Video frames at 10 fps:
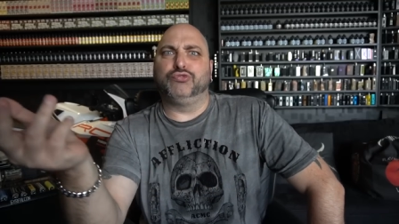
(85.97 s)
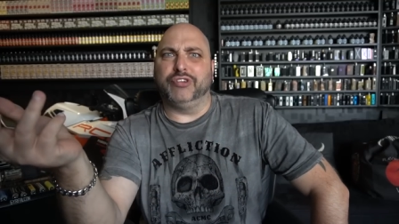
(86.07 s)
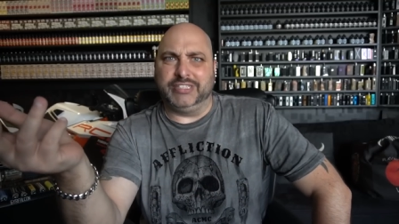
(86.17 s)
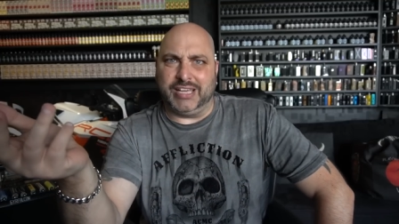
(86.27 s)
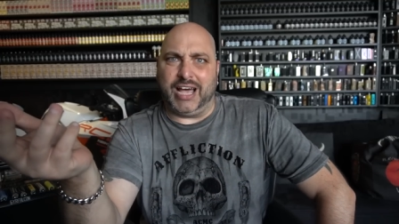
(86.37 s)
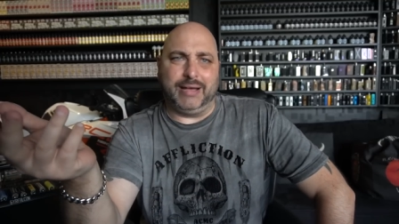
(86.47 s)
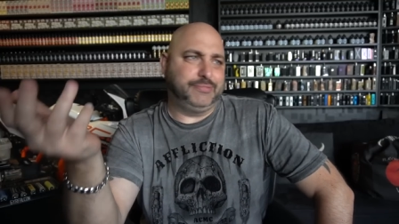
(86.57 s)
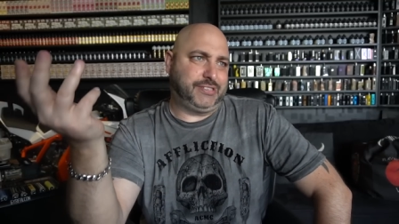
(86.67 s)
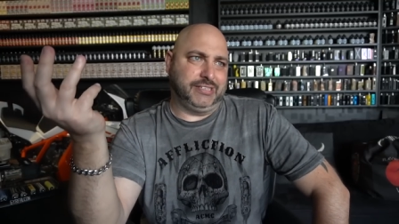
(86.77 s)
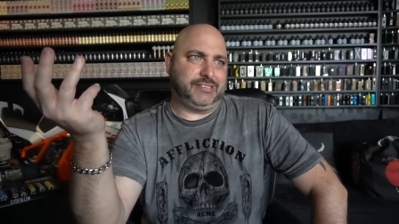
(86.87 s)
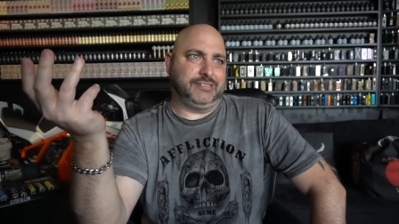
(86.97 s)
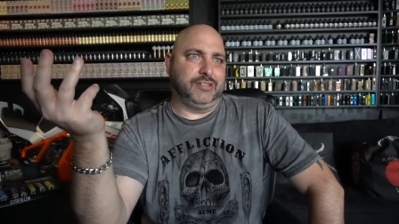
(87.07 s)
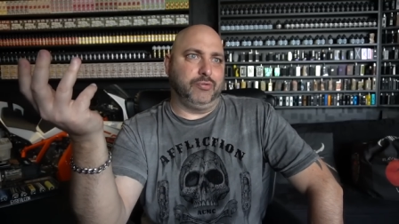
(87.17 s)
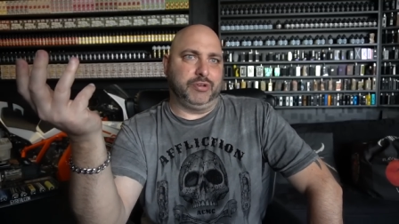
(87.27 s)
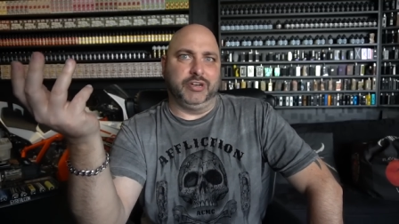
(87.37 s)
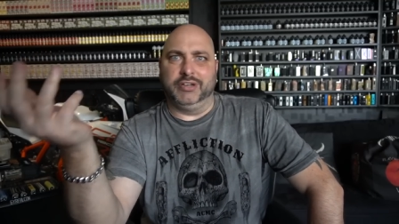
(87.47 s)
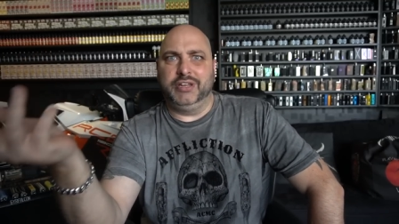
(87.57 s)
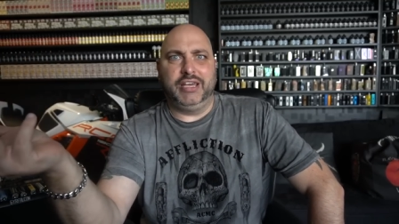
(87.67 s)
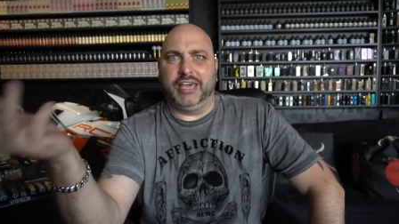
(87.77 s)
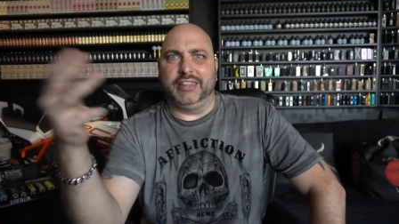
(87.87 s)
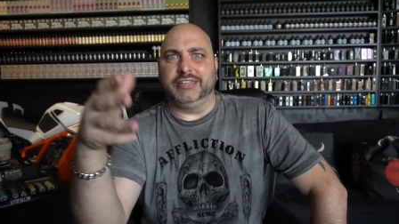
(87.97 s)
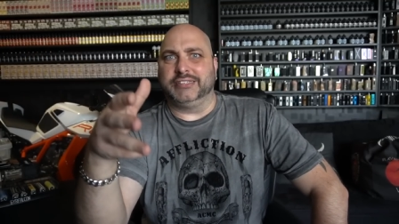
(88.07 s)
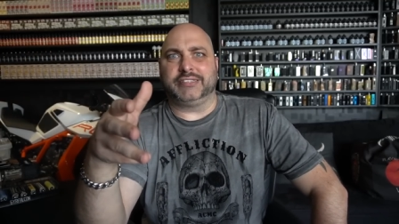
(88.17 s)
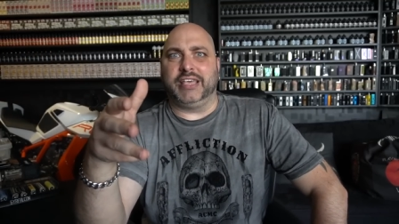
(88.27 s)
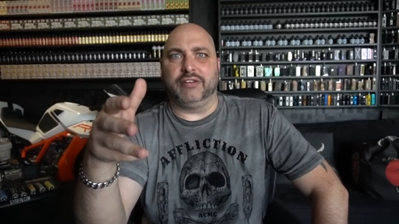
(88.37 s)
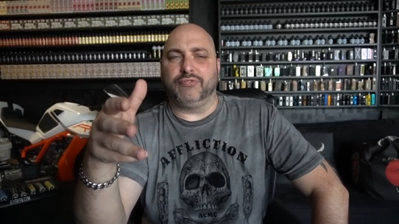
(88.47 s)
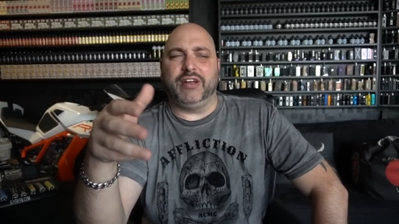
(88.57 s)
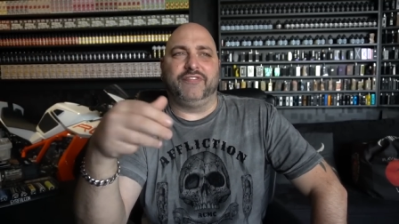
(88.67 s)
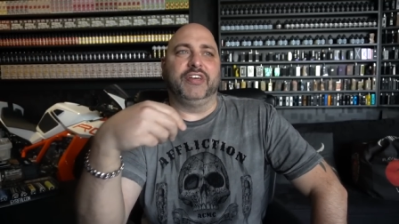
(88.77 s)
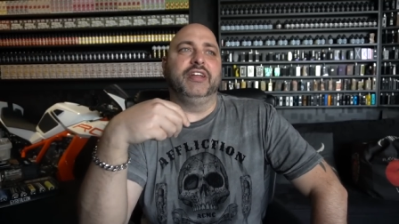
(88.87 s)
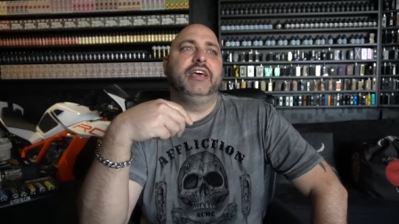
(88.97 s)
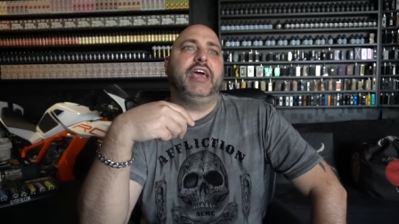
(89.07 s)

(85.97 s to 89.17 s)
three times, this is no good, and then just get rid of it.